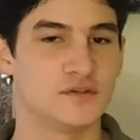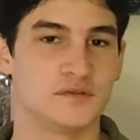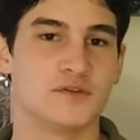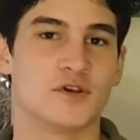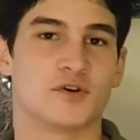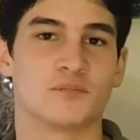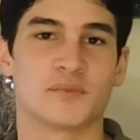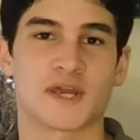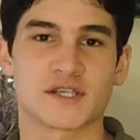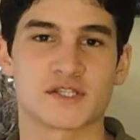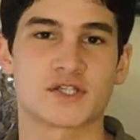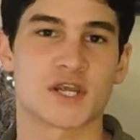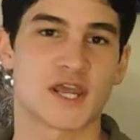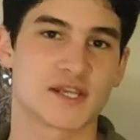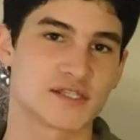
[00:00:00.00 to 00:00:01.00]
your best
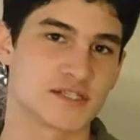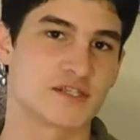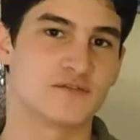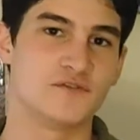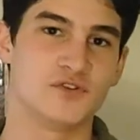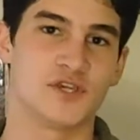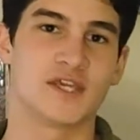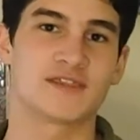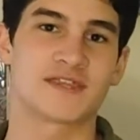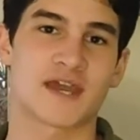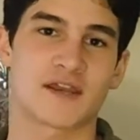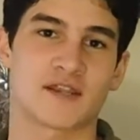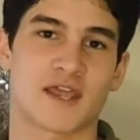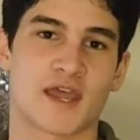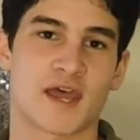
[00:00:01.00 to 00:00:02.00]
chance is if you get
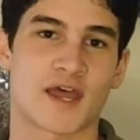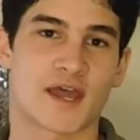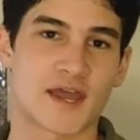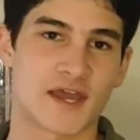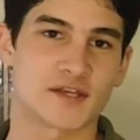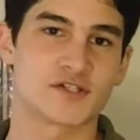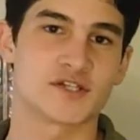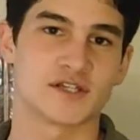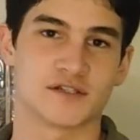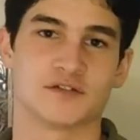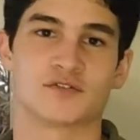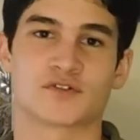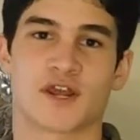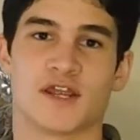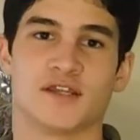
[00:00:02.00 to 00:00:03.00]
that hatchet and
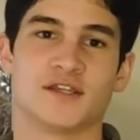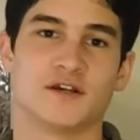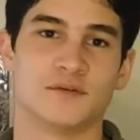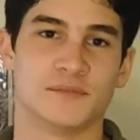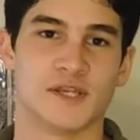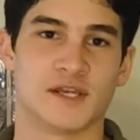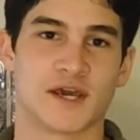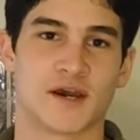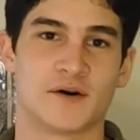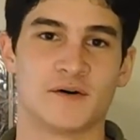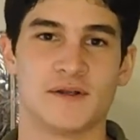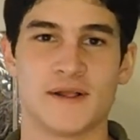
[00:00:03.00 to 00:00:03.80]
try and kill me now.